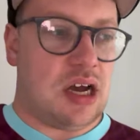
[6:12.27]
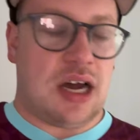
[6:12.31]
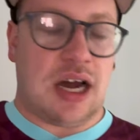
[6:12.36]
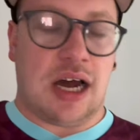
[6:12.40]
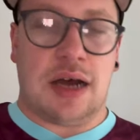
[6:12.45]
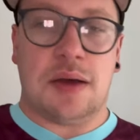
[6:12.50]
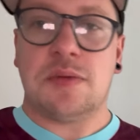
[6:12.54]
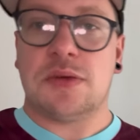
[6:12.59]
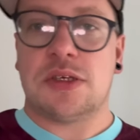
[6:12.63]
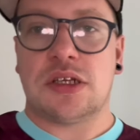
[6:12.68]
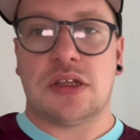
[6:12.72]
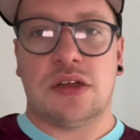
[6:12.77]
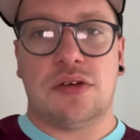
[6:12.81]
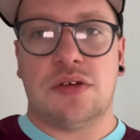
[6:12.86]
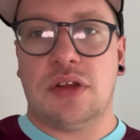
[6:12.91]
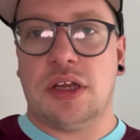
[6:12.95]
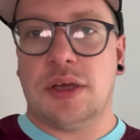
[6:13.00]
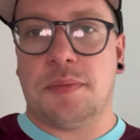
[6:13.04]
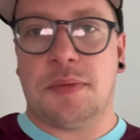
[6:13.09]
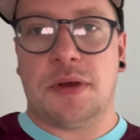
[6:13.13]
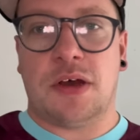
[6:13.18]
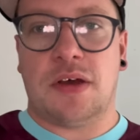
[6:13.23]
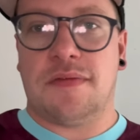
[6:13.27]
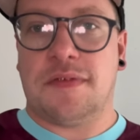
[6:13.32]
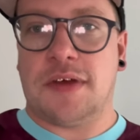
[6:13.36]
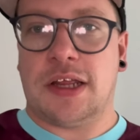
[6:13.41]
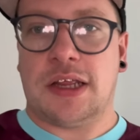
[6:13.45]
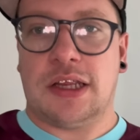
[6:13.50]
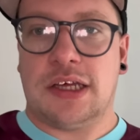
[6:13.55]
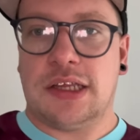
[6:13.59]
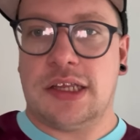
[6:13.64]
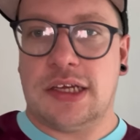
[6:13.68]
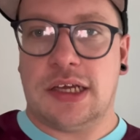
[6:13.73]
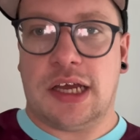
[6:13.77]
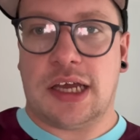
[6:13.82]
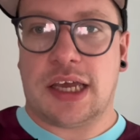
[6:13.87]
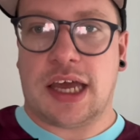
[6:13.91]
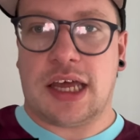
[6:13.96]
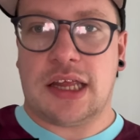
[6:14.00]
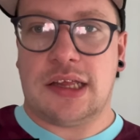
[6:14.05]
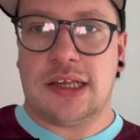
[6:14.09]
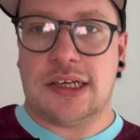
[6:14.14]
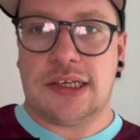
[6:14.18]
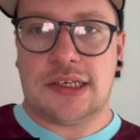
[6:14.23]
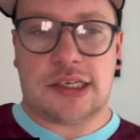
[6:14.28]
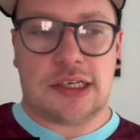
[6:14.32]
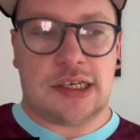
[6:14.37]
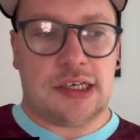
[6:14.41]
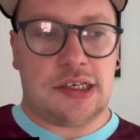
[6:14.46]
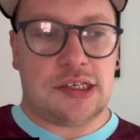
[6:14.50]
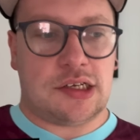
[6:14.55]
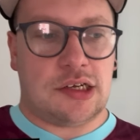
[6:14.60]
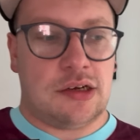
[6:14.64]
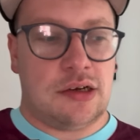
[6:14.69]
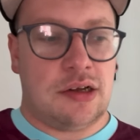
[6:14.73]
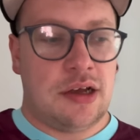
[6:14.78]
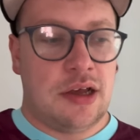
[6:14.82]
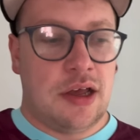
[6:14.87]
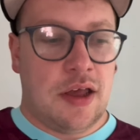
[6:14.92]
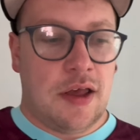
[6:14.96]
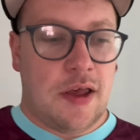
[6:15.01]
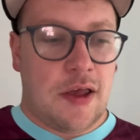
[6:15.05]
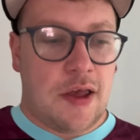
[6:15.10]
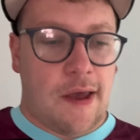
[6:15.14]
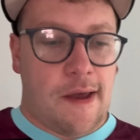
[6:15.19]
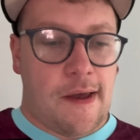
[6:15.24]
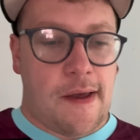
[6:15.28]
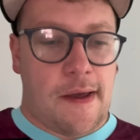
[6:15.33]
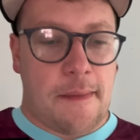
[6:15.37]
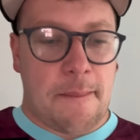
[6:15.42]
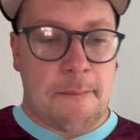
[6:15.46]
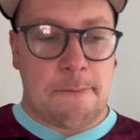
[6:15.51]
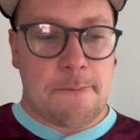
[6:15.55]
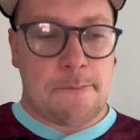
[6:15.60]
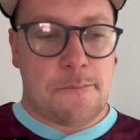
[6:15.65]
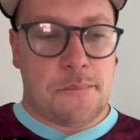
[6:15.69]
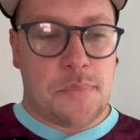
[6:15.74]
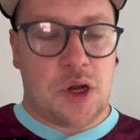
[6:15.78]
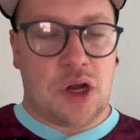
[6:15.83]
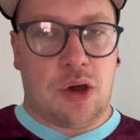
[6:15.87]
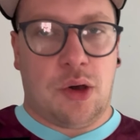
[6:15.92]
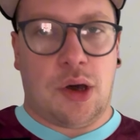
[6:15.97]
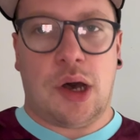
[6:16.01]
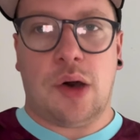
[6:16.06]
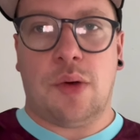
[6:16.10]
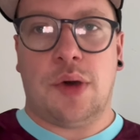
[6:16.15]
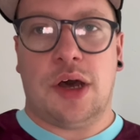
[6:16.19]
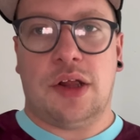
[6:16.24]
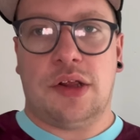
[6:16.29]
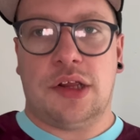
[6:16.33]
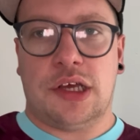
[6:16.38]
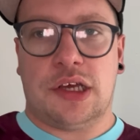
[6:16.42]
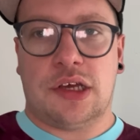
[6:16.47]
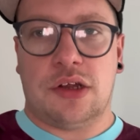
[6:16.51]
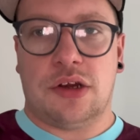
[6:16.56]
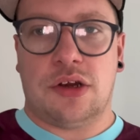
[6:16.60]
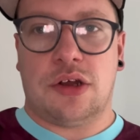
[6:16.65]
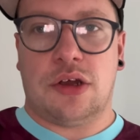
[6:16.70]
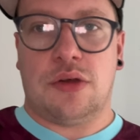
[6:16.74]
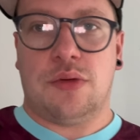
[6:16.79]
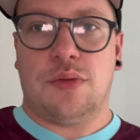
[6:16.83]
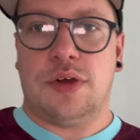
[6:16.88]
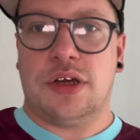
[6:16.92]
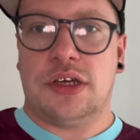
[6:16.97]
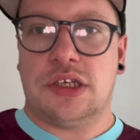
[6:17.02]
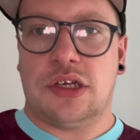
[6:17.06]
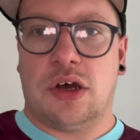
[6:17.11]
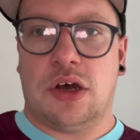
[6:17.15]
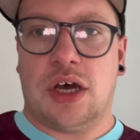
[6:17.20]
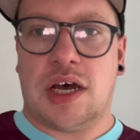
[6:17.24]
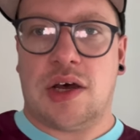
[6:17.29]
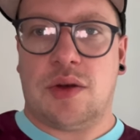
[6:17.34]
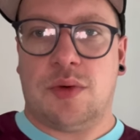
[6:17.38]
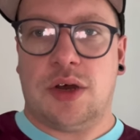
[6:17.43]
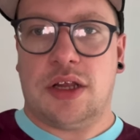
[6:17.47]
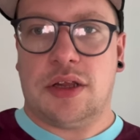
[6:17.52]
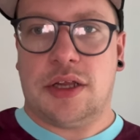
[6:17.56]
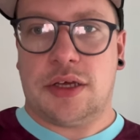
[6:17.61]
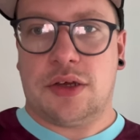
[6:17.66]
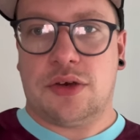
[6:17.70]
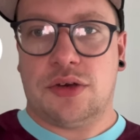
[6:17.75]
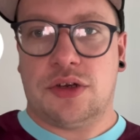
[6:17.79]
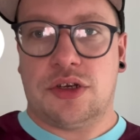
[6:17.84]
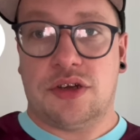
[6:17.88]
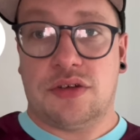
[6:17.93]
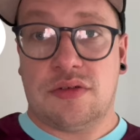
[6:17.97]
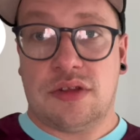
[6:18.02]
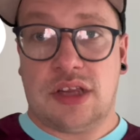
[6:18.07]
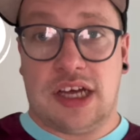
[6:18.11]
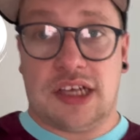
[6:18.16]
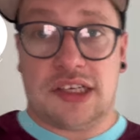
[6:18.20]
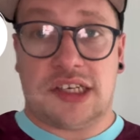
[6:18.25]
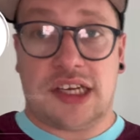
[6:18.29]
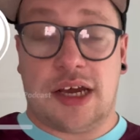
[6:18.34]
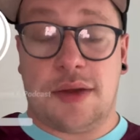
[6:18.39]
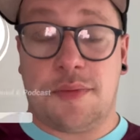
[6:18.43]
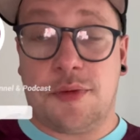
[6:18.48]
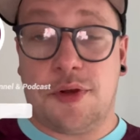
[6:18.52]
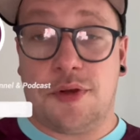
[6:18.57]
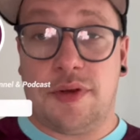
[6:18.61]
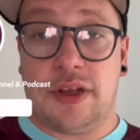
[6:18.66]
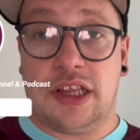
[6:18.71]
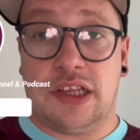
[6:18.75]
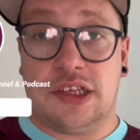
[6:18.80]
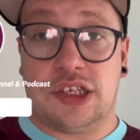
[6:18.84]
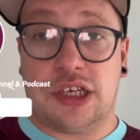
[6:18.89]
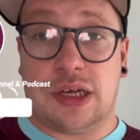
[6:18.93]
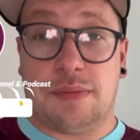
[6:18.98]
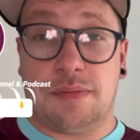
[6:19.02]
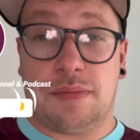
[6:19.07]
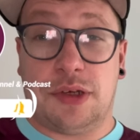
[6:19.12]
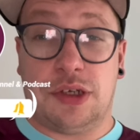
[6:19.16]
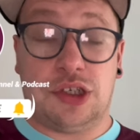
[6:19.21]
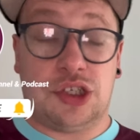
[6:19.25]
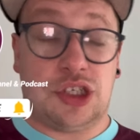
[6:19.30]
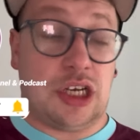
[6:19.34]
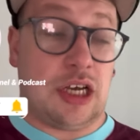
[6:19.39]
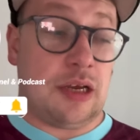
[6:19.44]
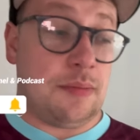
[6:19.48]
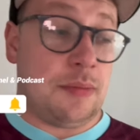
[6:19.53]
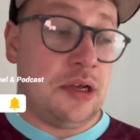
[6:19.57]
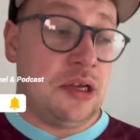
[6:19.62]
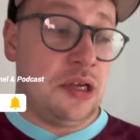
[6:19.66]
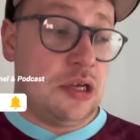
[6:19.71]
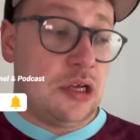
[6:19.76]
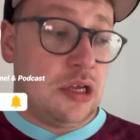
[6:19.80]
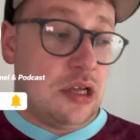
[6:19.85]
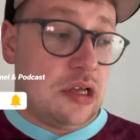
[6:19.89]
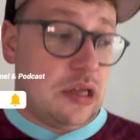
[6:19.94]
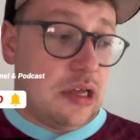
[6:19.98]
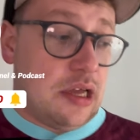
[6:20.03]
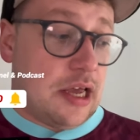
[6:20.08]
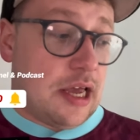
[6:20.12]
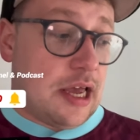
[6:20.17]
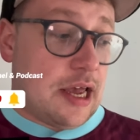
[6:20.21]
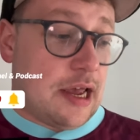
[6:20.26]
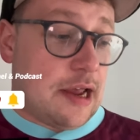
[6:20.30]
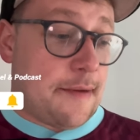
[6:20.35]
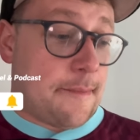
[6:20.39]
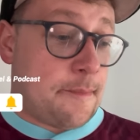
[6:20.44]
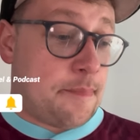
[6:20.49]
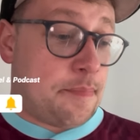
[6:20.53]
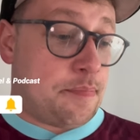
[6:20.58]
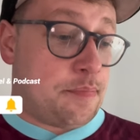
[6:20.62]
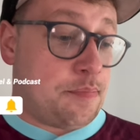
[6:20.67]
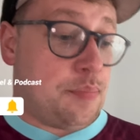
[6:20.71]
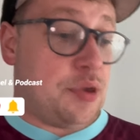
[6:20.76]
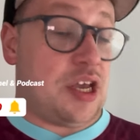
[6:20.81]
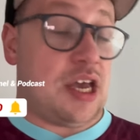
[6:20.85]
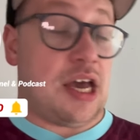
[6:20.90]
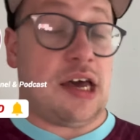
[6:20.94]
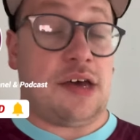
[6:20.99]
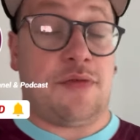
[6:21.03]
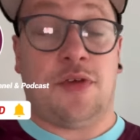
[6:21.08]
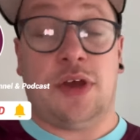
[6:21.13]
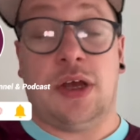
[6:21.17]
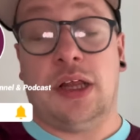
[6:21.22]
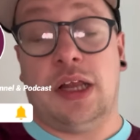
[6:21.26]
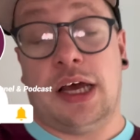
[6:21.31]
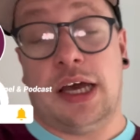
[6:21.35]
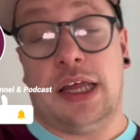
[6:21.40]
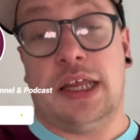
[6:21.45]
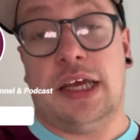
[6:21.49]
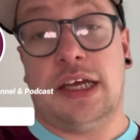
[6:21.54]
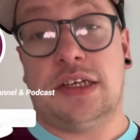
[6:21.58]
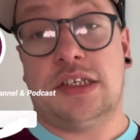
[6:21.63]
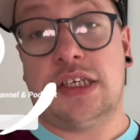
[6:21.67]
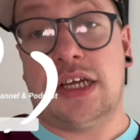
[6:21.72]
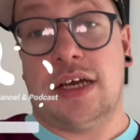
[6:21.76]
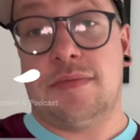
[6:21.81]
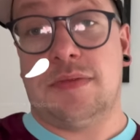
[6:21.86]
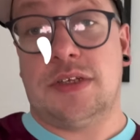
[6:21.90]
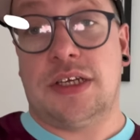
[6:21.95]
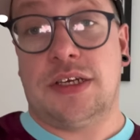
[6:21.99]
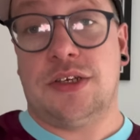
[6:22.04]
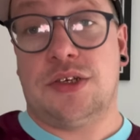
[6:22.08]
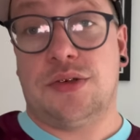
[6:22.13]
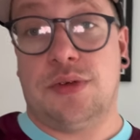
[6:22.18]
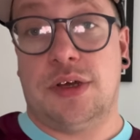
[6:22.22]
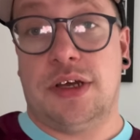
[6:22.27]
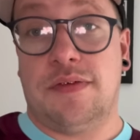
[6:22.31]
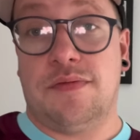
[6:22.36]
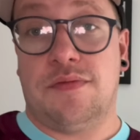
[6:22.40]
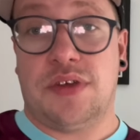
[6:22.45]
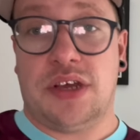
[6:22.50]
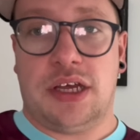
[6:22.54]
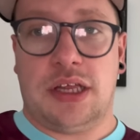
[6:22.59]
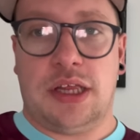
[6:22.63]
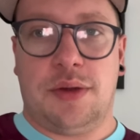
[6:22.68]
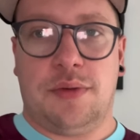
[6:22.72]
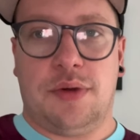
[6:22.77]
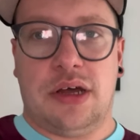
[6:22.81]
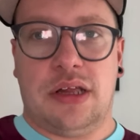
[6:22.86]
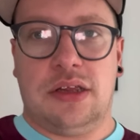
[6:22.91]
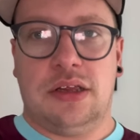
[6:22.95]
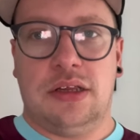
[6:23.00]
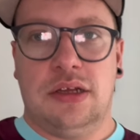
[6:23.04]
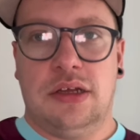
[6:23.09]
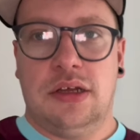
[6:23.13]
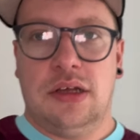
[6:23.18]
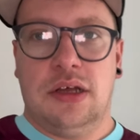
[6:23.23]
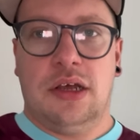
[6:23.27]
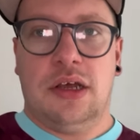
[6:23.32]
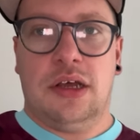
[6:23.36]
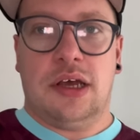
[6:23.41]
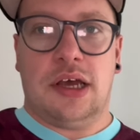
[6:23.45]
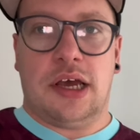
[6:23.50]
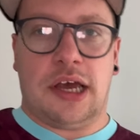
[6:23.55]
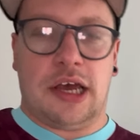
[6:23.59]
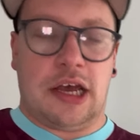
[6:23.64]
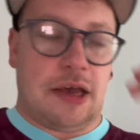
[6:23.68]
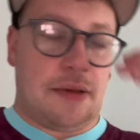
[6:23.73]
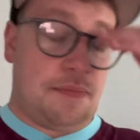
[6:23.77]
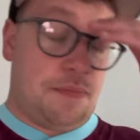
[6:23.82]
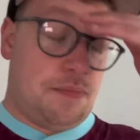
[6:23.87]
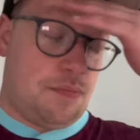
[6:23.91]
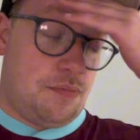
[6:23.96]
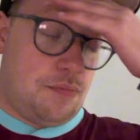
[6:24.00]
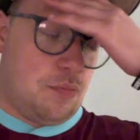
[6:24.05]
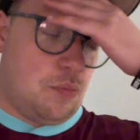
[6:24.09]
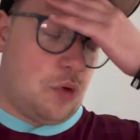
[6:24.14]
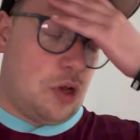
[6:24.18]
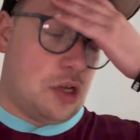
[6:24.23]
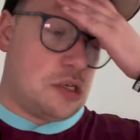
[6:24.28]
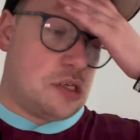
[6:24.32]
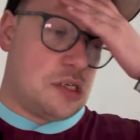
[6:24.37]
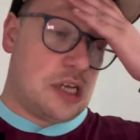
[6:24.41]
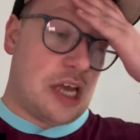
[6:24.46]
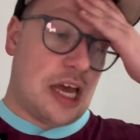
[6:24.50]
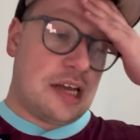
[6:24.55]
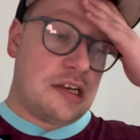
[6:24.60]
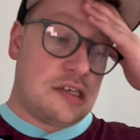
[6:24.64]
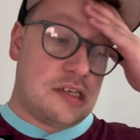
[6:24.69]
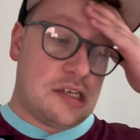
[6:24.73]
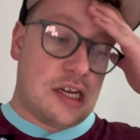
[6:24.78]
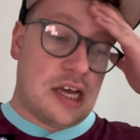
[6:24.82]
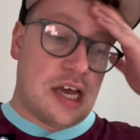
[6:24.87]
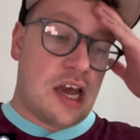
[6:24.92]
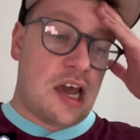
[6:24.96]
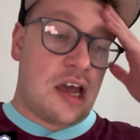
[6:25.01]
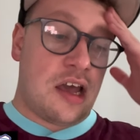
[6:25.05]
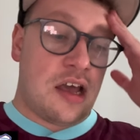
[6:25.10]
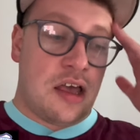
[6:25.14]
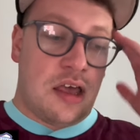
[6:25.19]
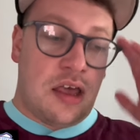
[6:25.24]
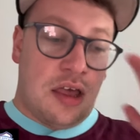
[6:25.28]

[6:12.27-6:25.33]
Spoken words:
absolutely perfectly again this season. We know how well they can do. We saw how well they could do last time we were in the Championship. But yeah, I feel like they stepped into it really well once again today.